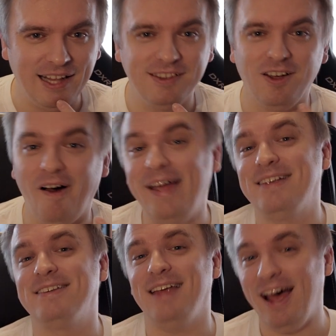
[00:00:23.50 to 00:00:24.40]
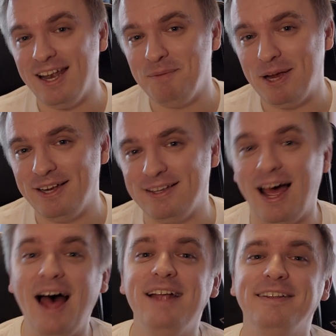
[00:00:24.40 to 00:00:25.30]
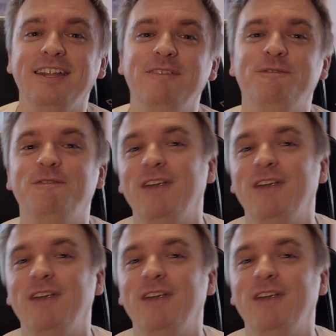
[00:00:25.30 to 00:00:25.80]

Delta S Animate and the